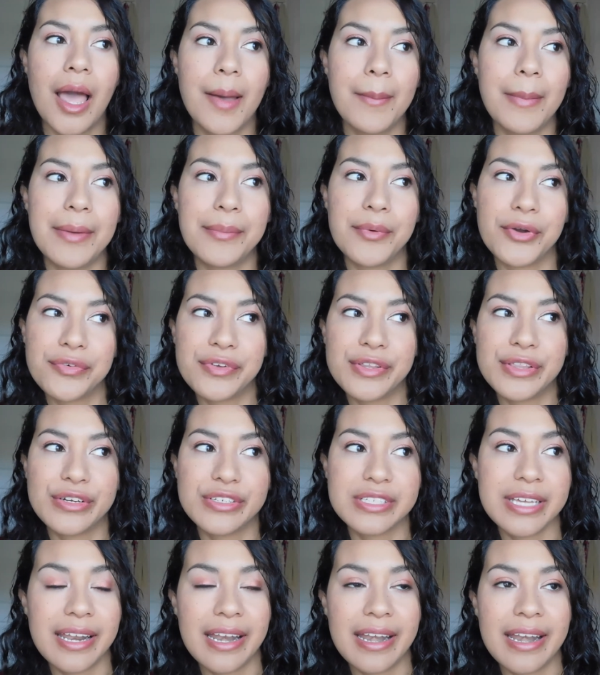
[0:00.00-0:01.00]
my boyfriend
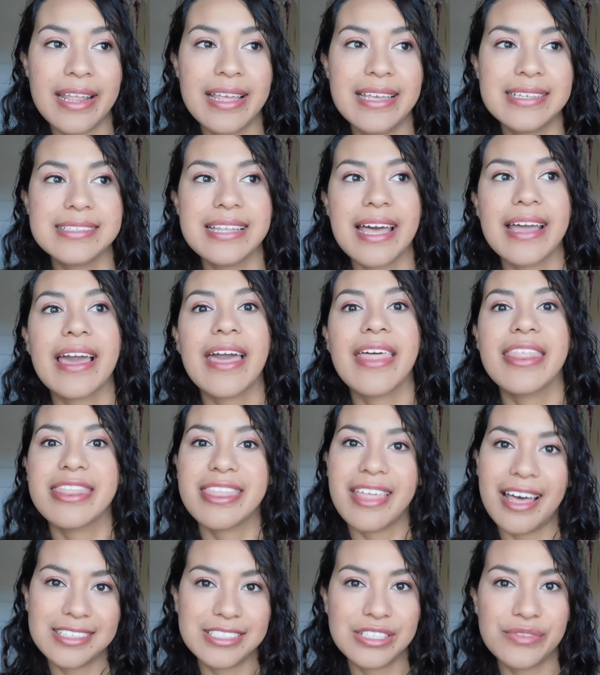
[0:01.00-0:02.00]
looked at it and he's like
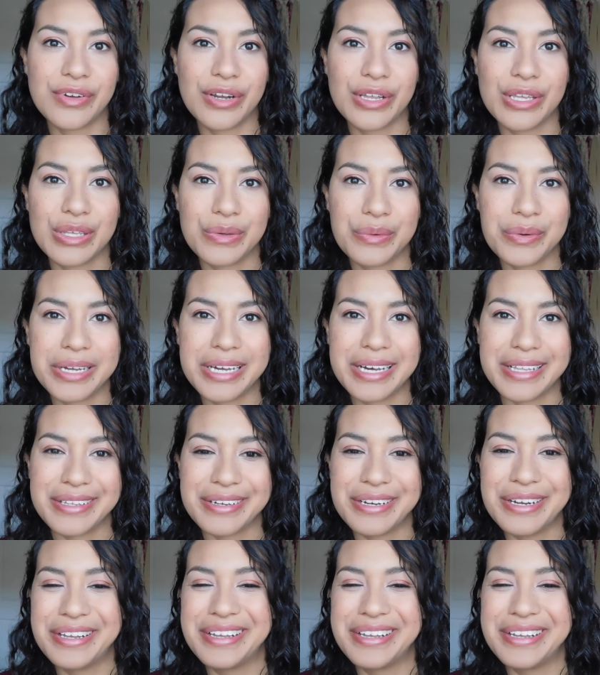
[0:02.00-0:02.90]
that's a very you color